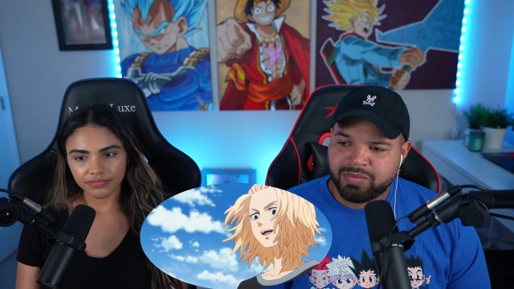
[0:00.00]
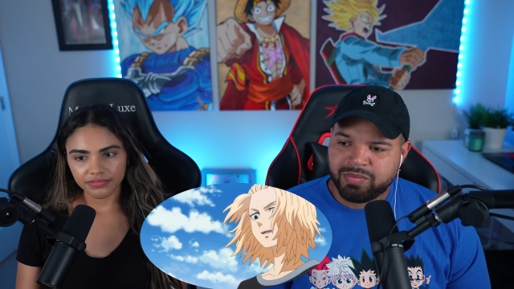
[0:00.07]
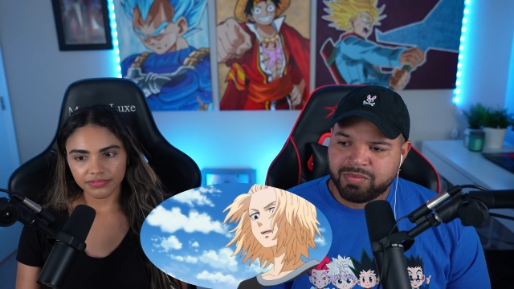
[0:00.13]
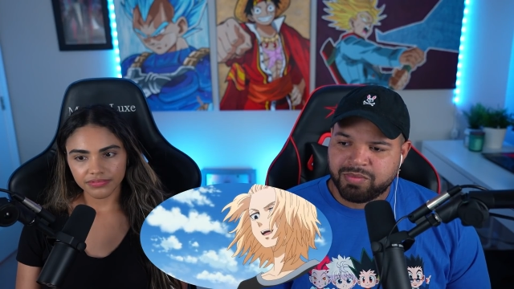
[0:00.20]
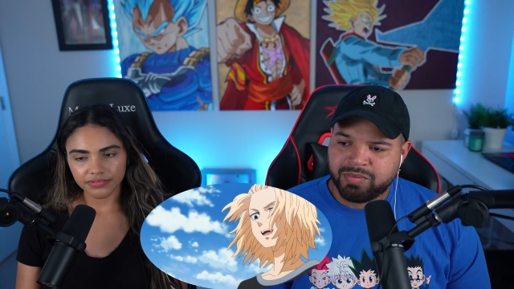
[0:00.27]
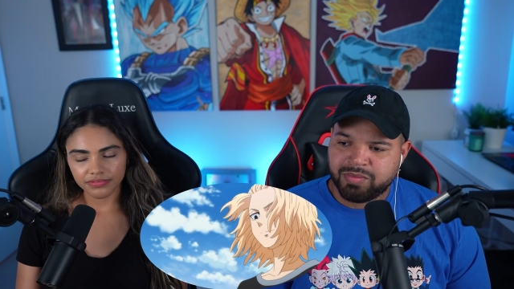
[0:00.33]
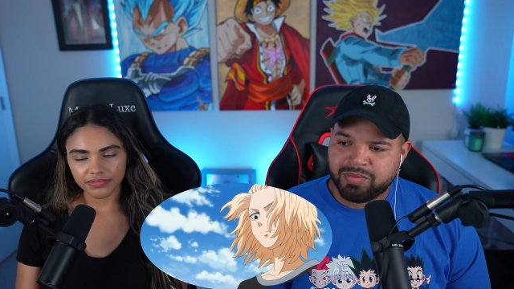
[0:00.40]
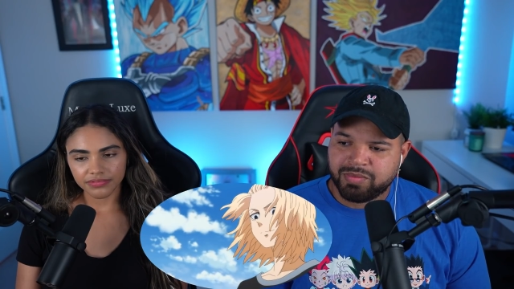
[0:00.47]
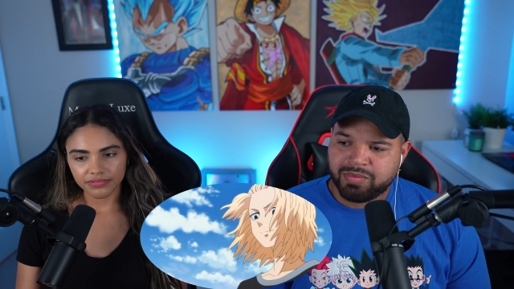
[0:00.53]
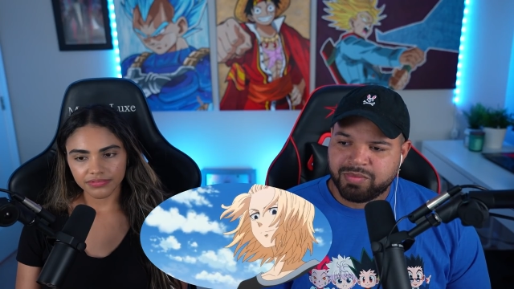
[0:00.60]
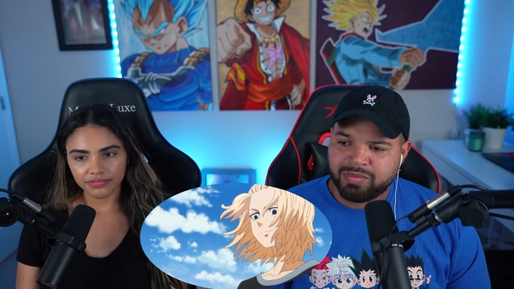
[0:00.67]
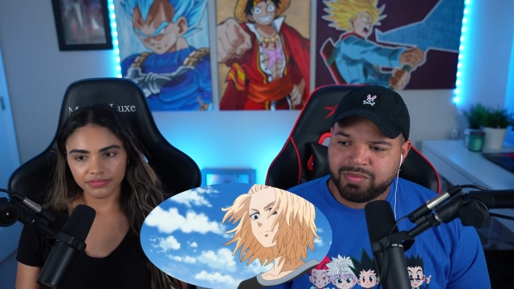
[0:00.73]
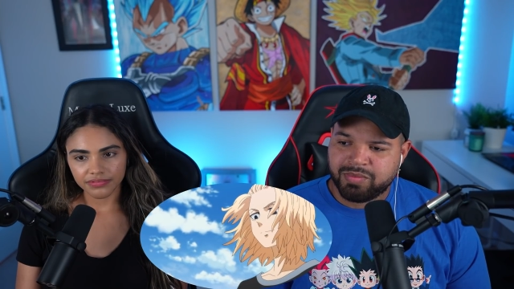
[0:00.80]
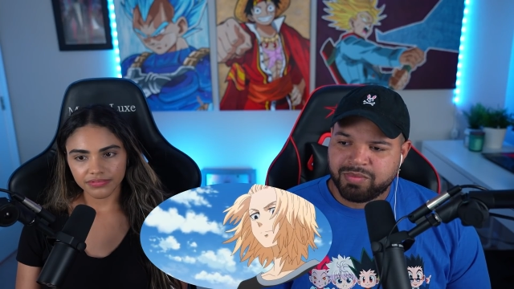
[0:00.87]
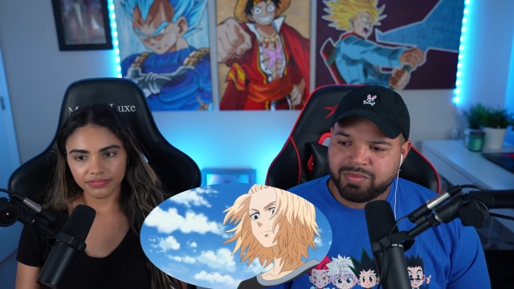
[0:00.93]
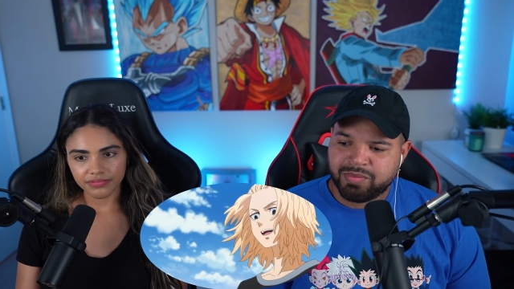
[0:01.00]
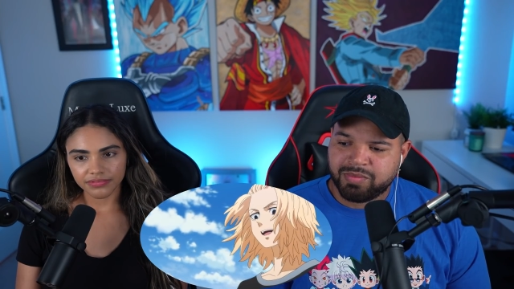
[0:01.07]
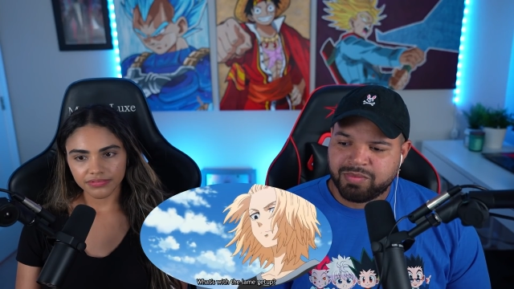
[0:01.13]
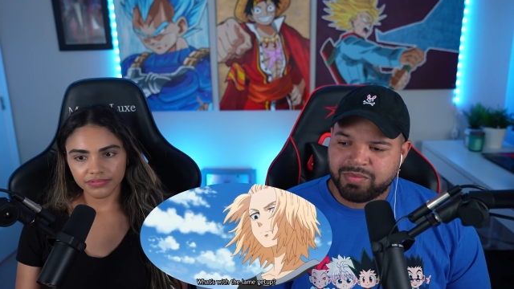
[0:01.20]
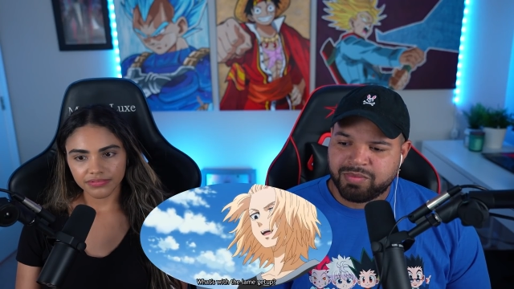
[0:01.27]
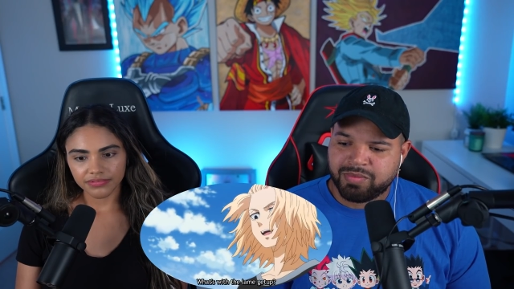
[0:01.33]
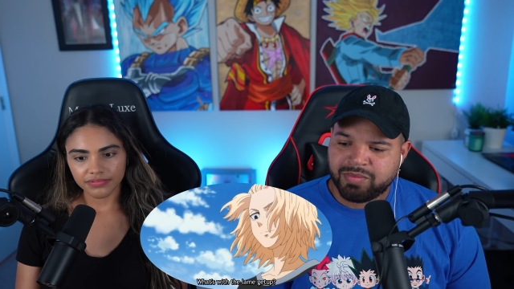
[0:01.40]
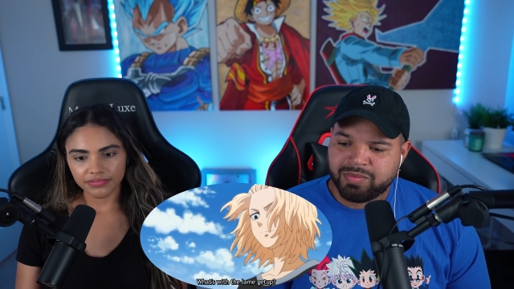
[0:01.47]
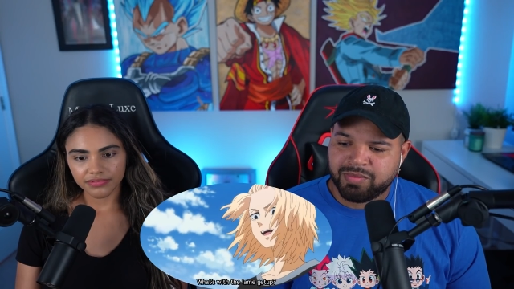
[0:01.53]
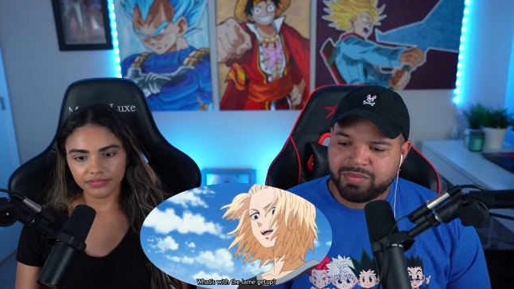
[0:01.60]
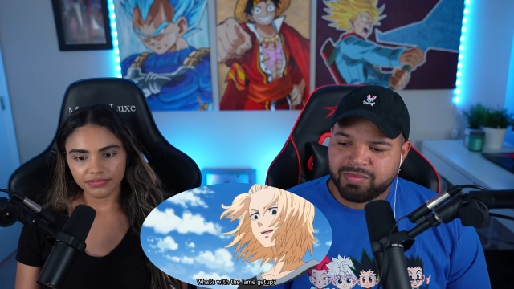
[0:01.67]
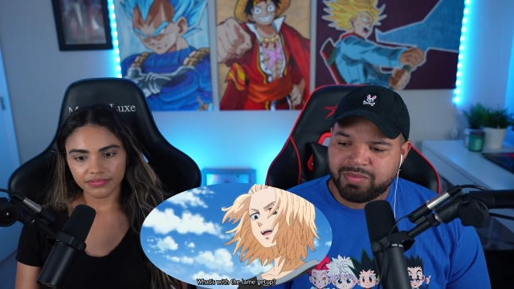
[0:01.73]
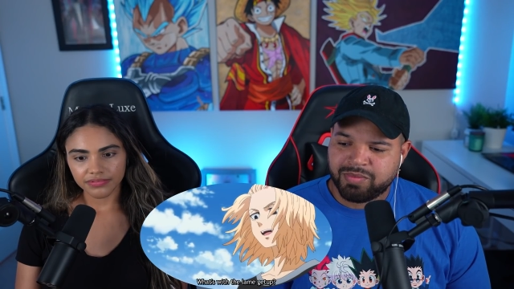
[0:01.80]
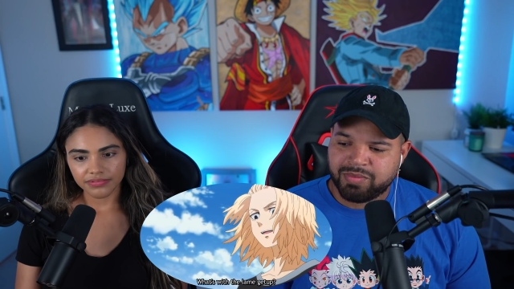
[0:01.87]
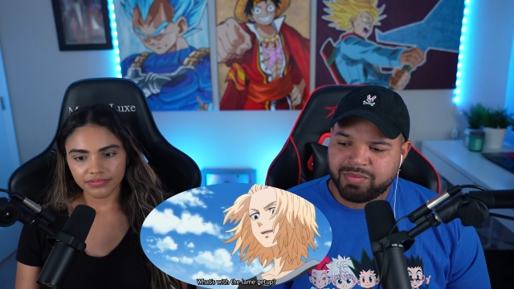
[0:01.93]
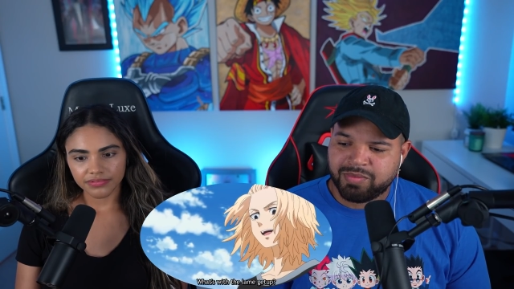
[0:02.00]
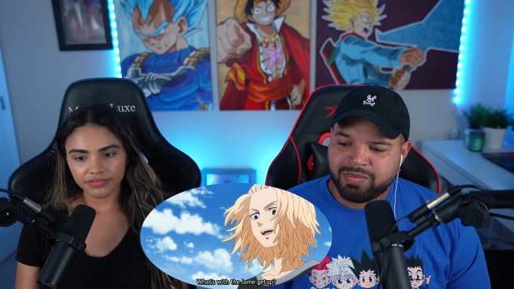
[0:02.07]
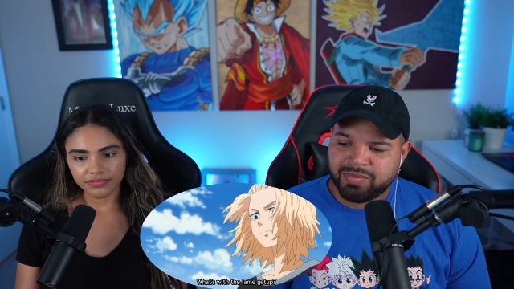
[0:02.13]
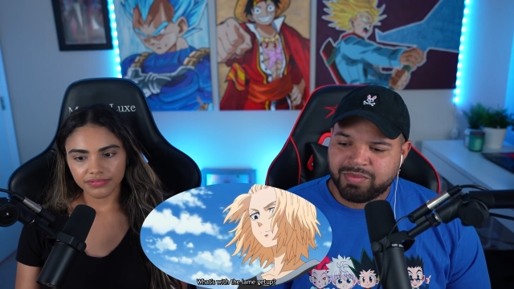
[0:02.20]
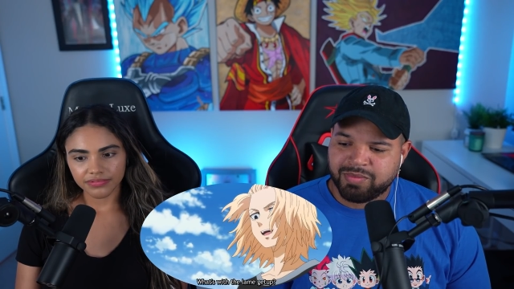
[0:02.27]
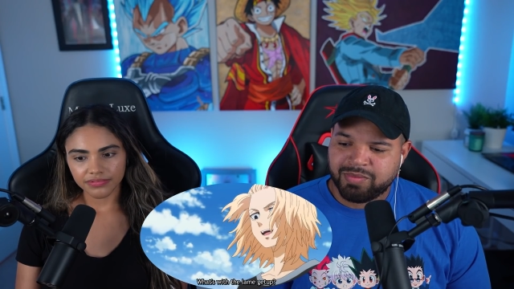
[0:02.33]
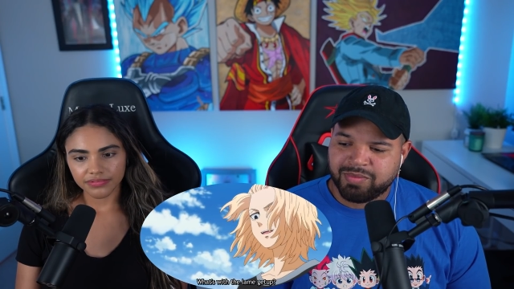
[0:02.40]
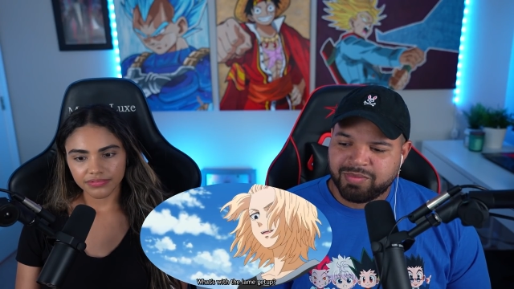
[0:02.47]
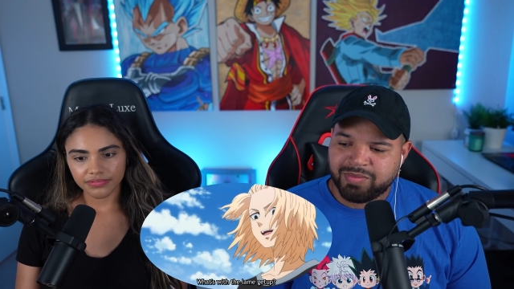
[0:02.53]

[no speech]